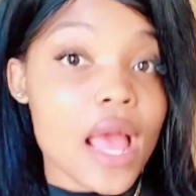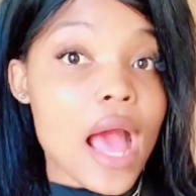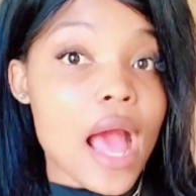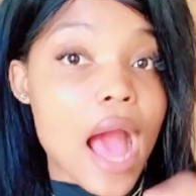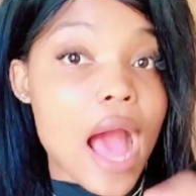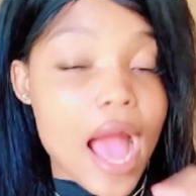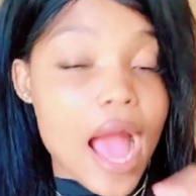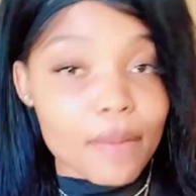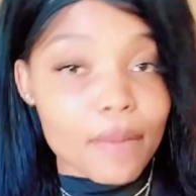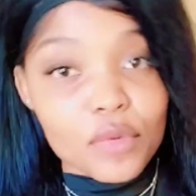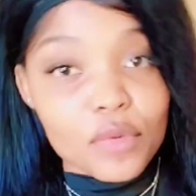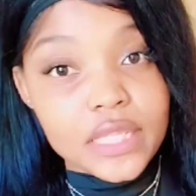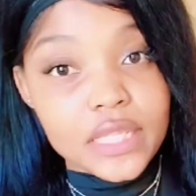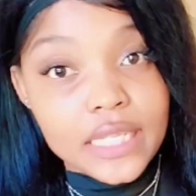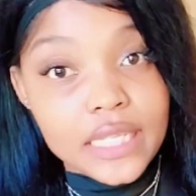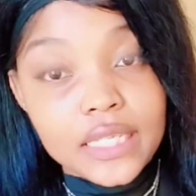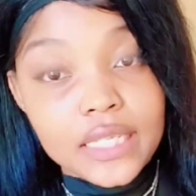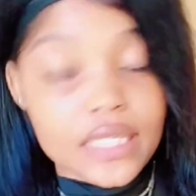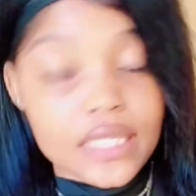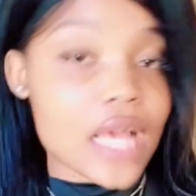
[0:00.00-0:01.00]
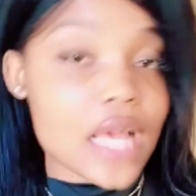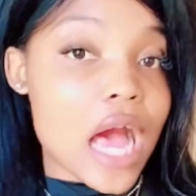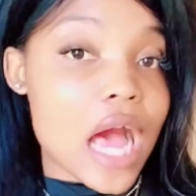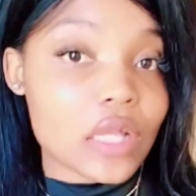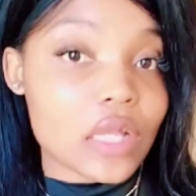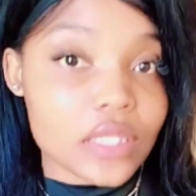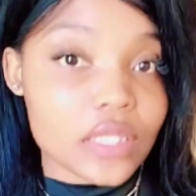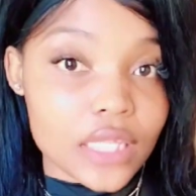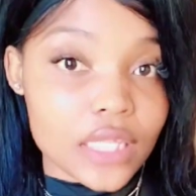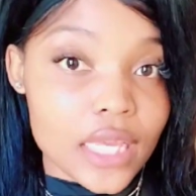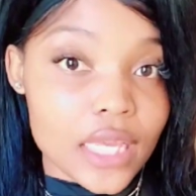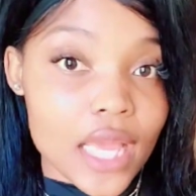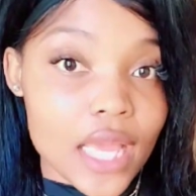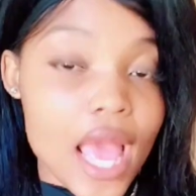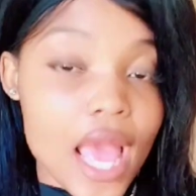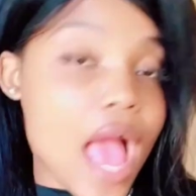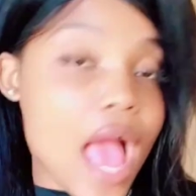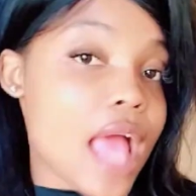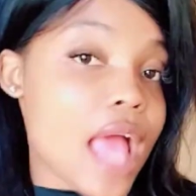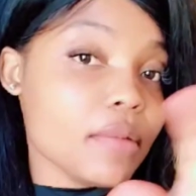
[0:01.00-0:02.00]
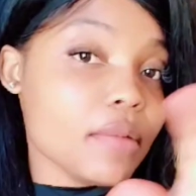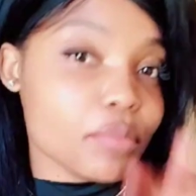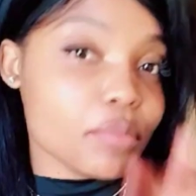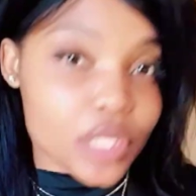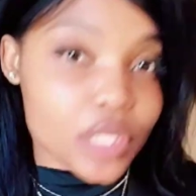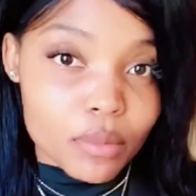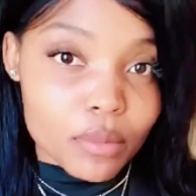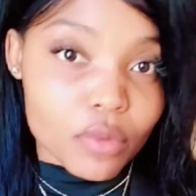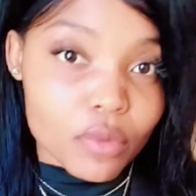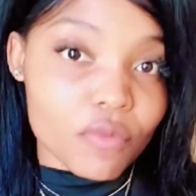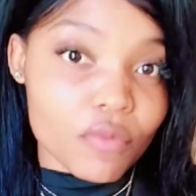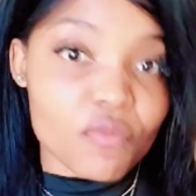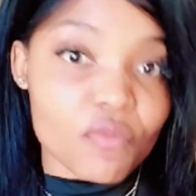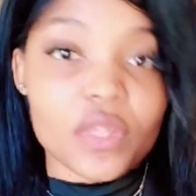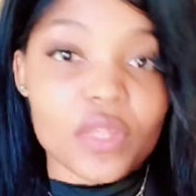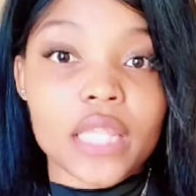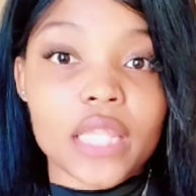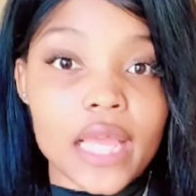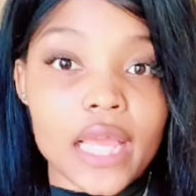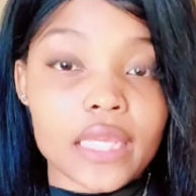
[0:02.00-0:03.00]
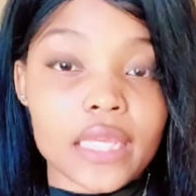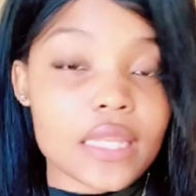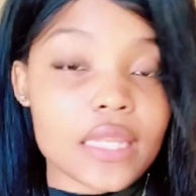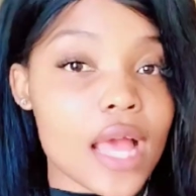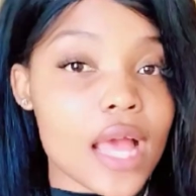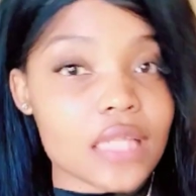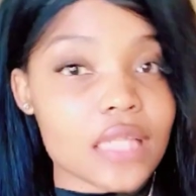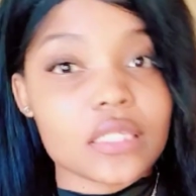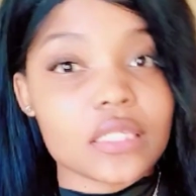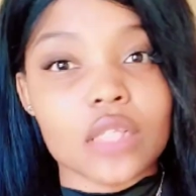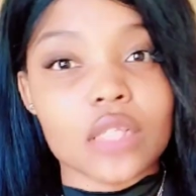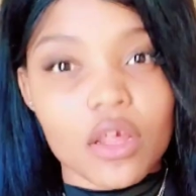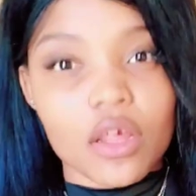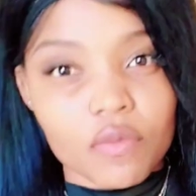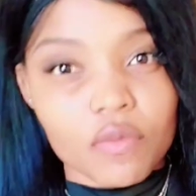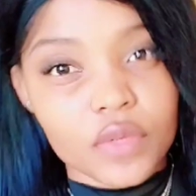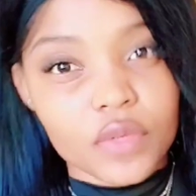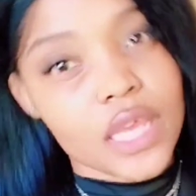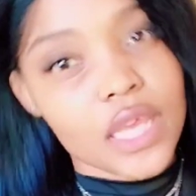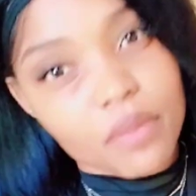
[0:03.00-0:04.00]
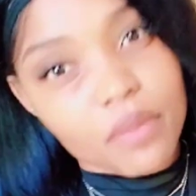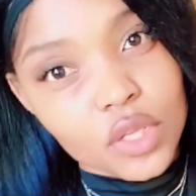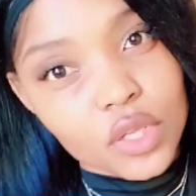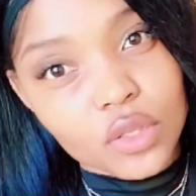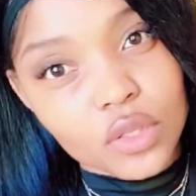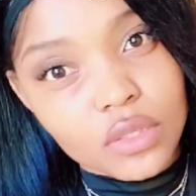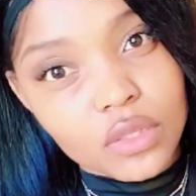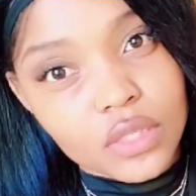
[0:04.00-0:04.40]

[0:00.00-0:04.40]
I presented out there and people feel like it has a lot of chemicals,